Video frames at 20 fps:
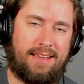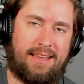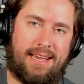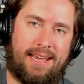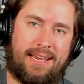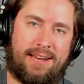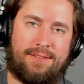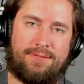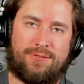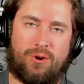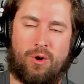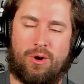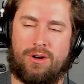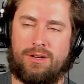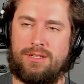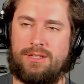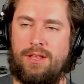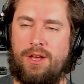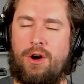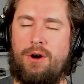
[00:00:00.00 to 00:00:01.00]
And of
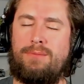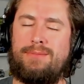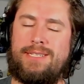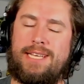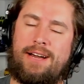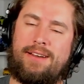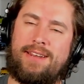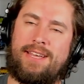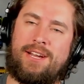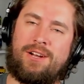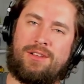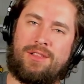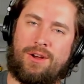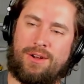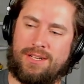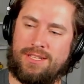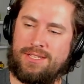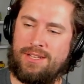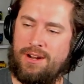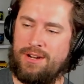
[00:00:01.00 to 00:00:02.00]
course, the hometown hero,
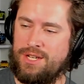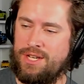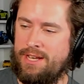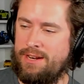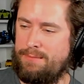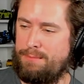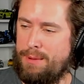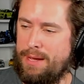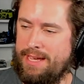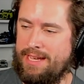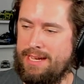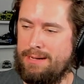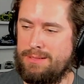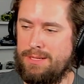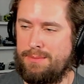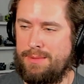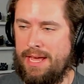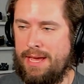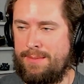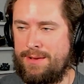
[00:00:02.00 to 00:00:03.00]
Logan Sargent, picking up
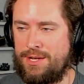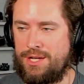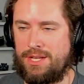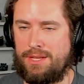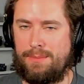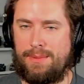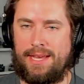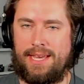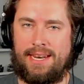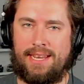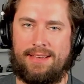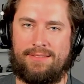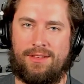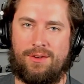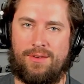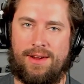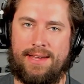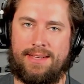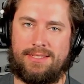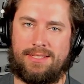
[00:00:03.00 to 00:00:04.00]
some damage at the beginning of
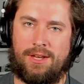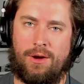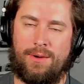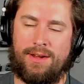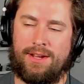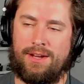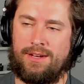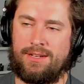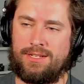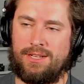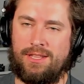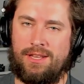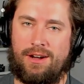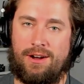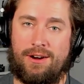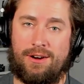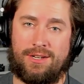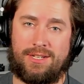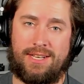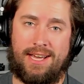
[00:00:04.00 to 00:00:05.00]
the race, going onto the
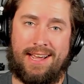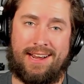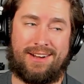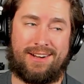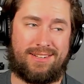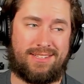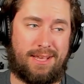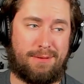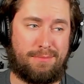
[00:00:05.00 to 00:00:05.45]
hard tires.